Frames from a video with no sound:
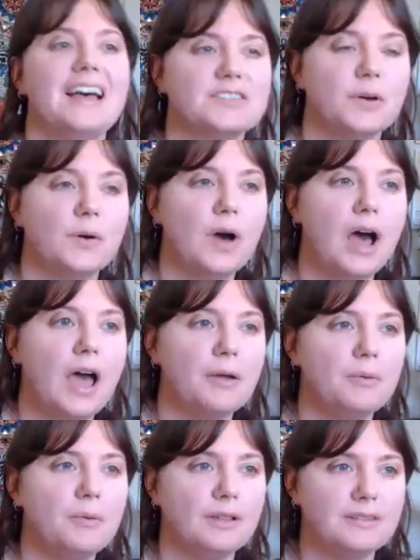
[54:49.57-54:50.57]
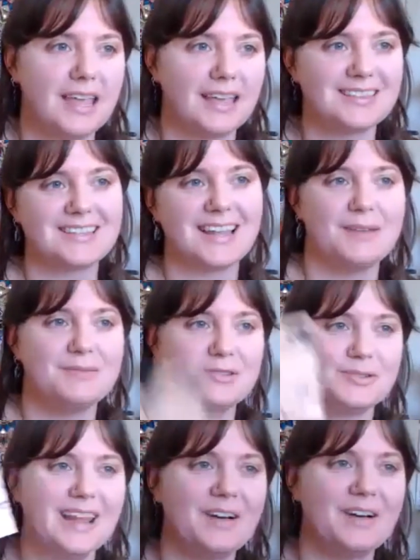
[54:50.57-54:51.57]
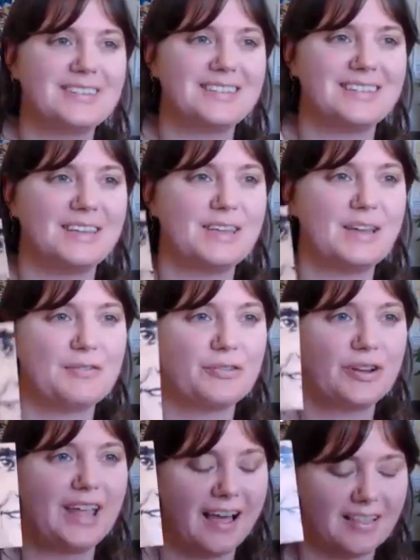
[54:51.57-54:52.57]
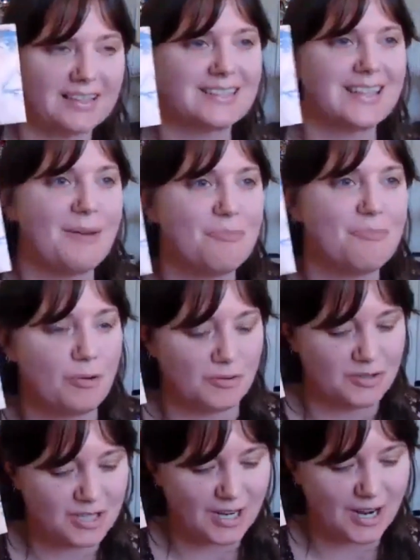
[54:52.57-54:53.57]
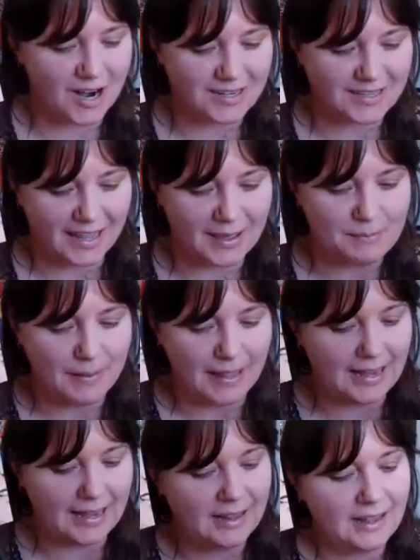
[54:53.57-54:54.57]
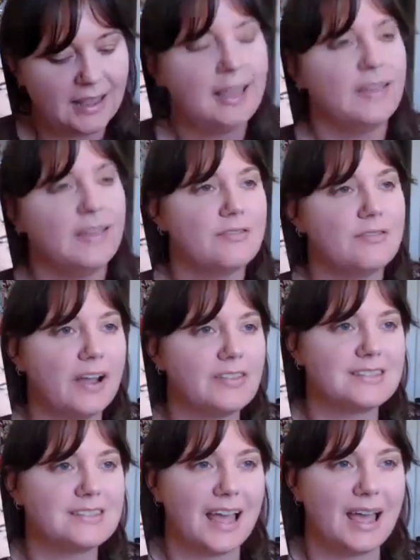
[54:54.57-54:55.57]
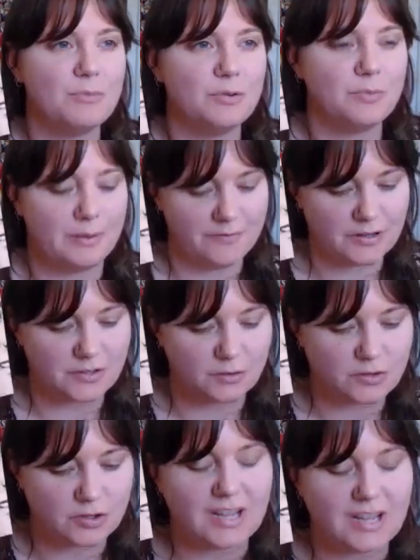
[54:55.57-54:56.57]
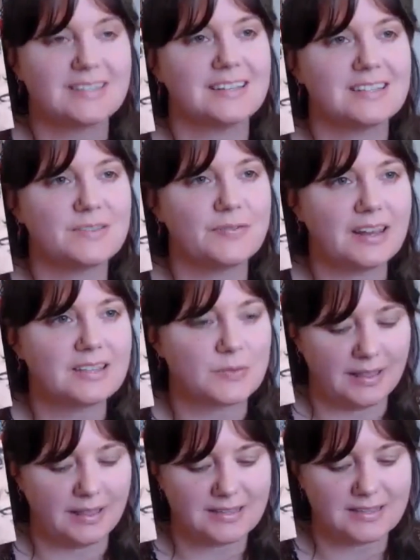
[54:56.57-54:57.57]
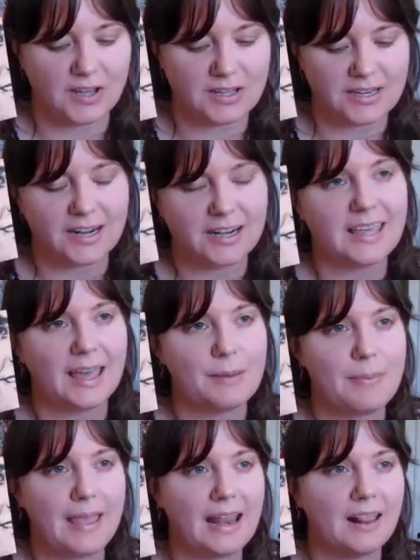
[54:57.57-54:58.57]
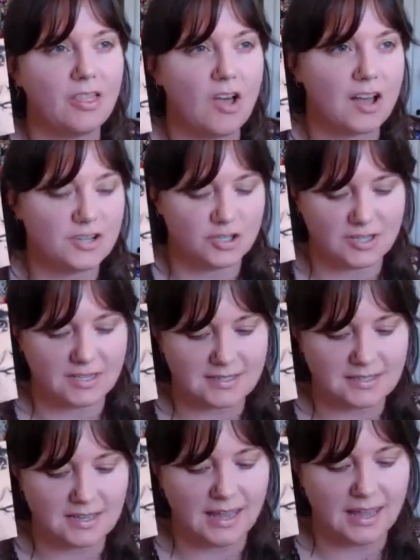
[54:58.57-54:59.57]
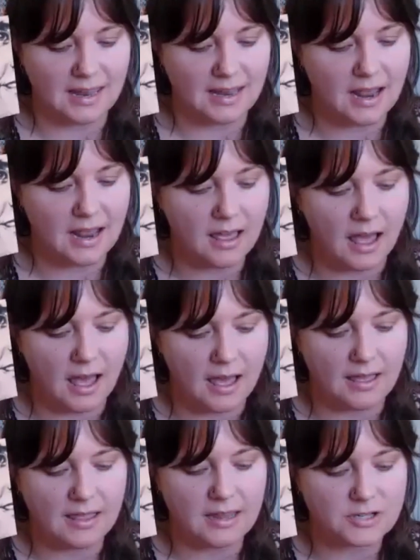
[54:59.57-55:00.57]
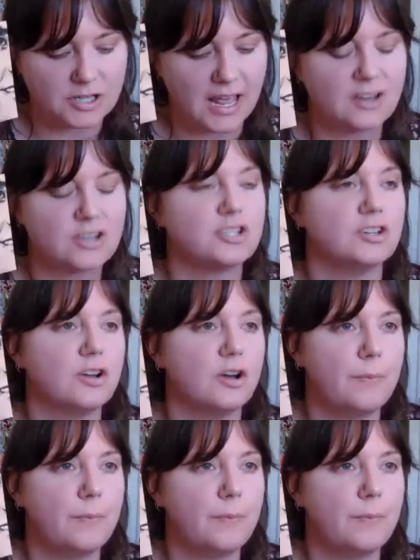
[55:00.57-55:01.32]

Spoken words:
So I will take this time to announce the Free Alex Saab postcard campaign. The Fire This Time Movement for Social Justice Venezuela Solidarity Campaign launched in international